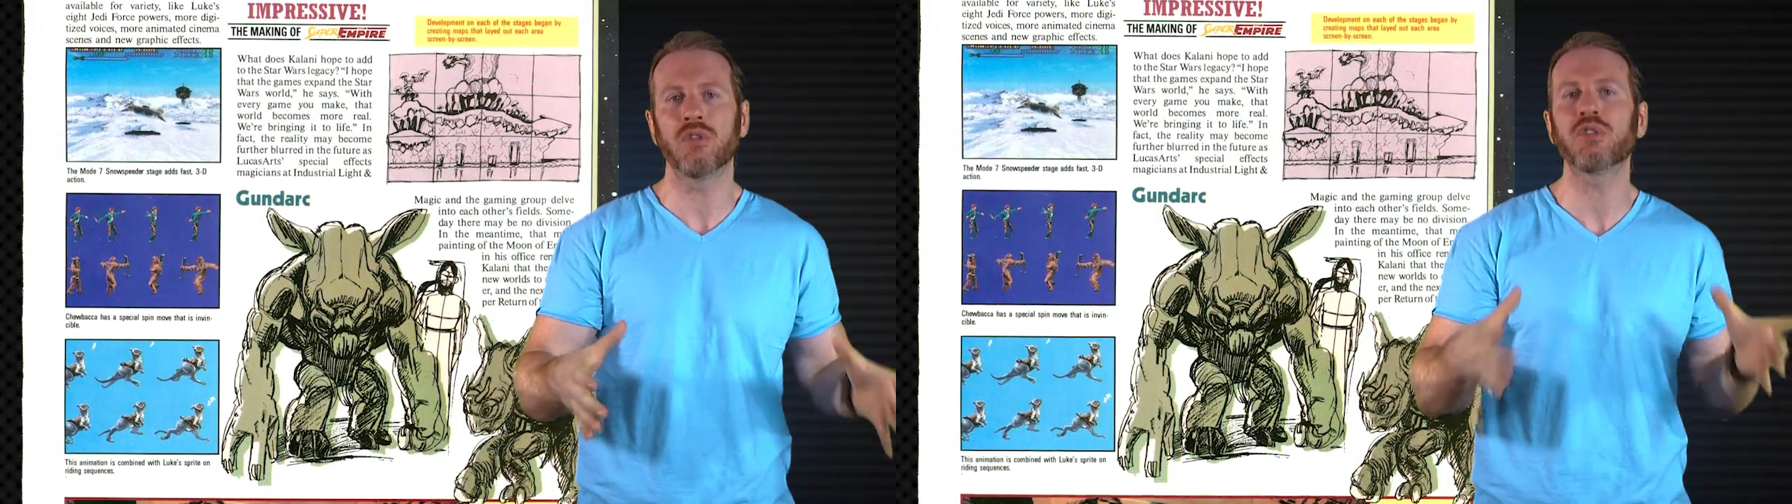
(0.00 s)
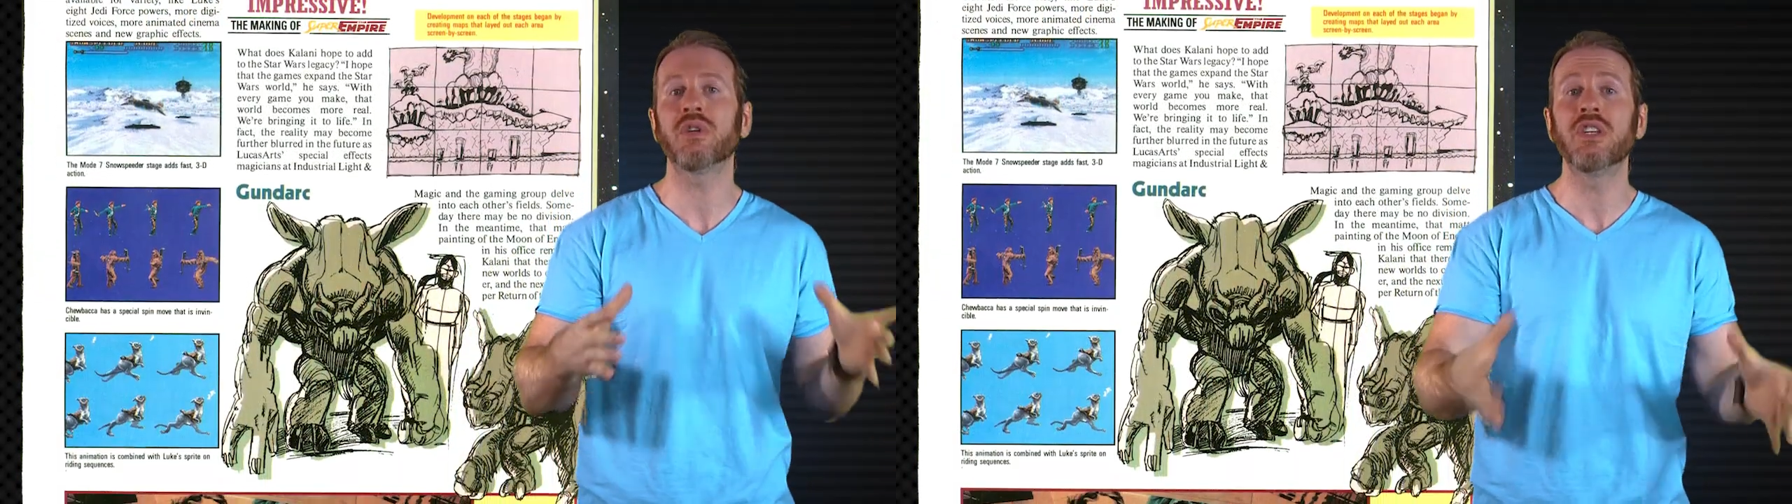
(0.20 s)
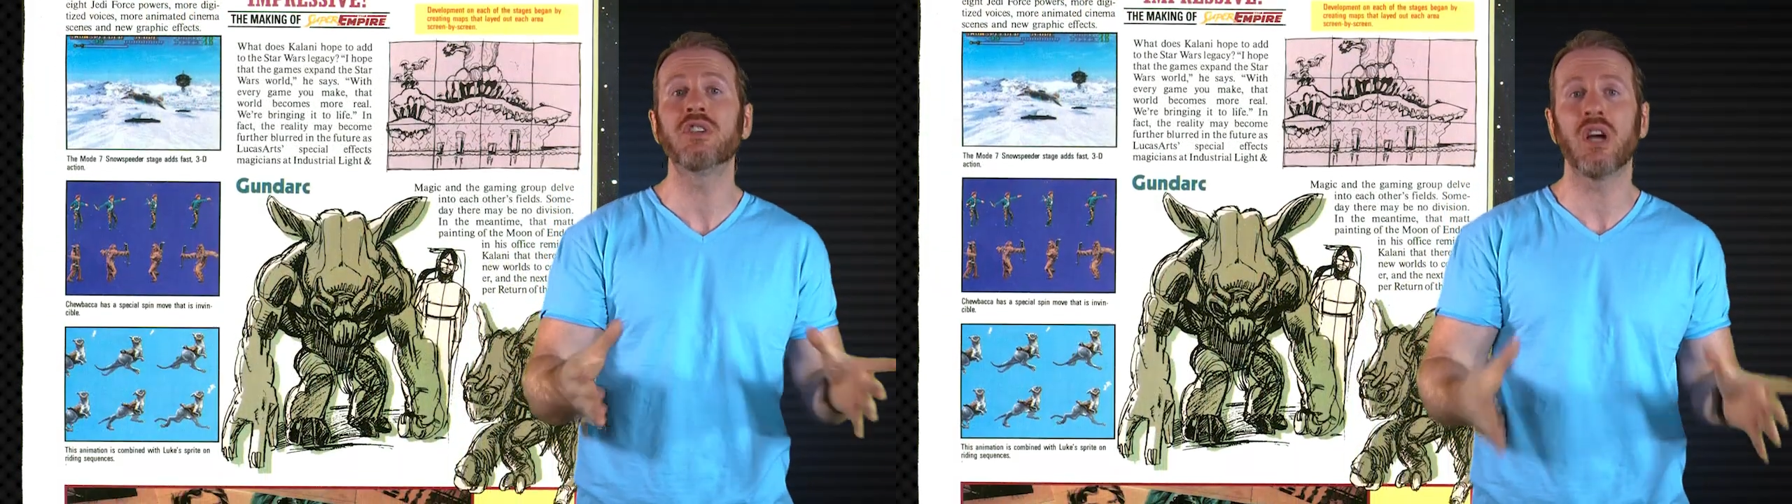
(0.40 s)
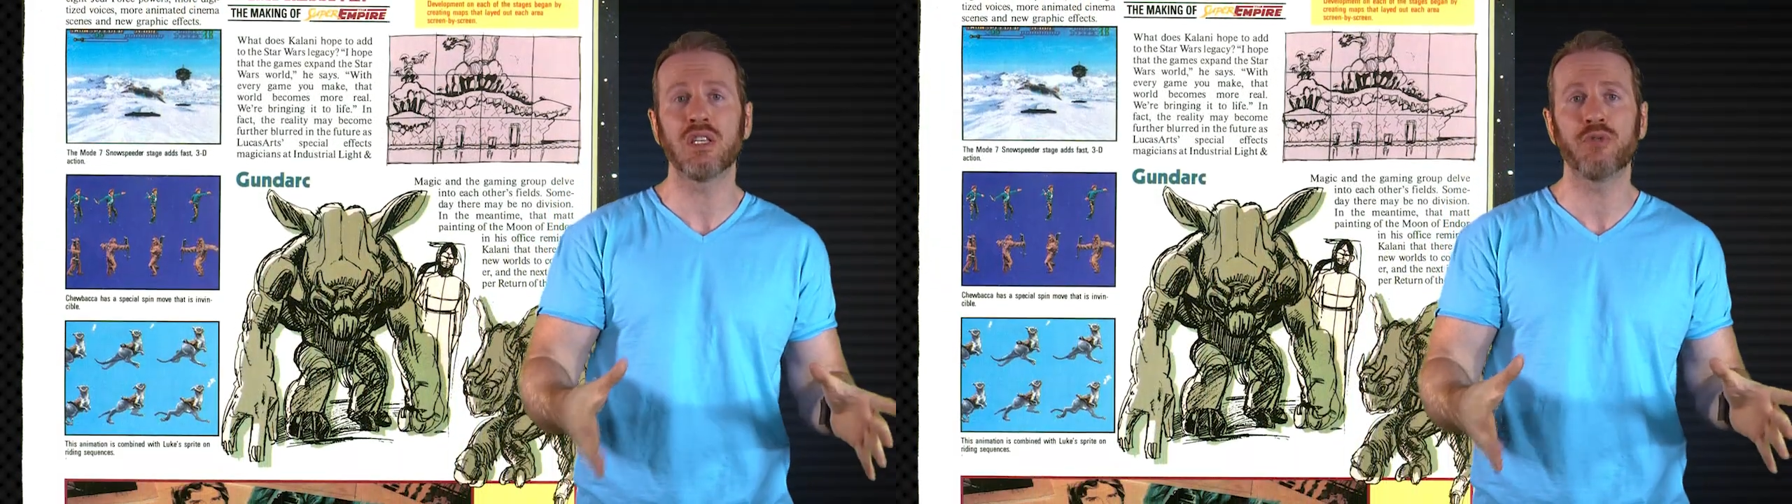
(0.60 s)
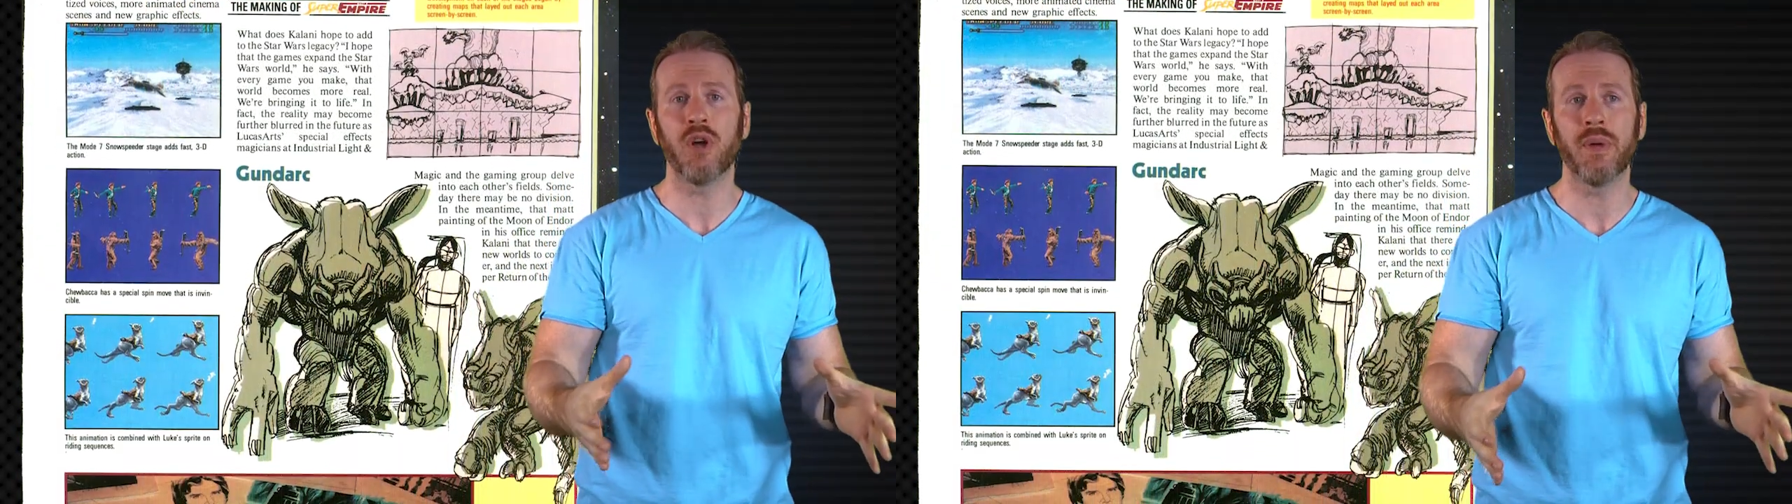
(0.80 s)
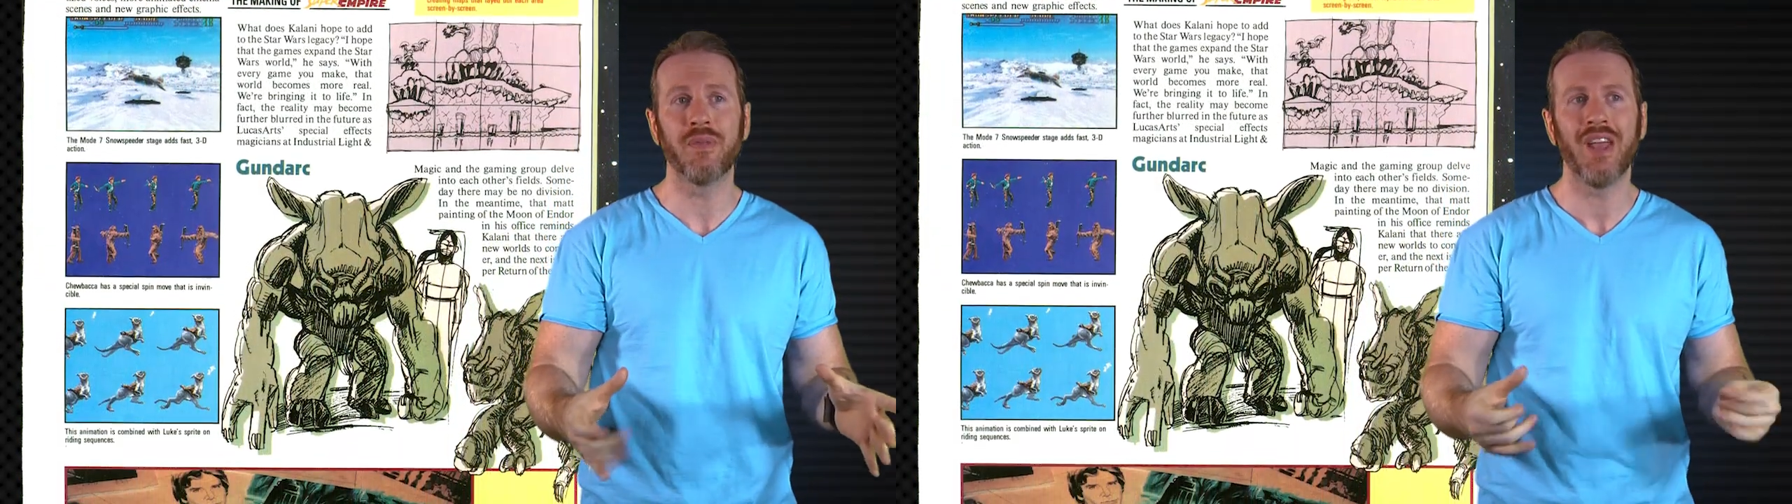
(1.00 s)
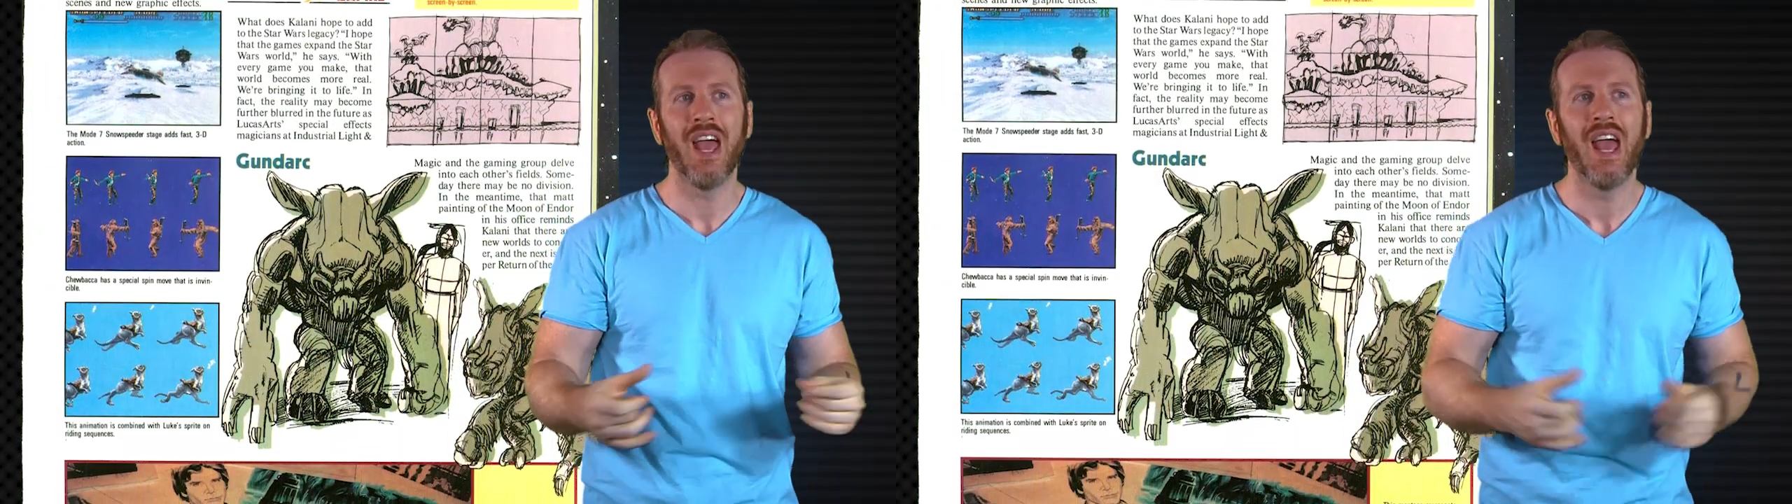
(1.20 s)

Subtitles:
screenshots from it.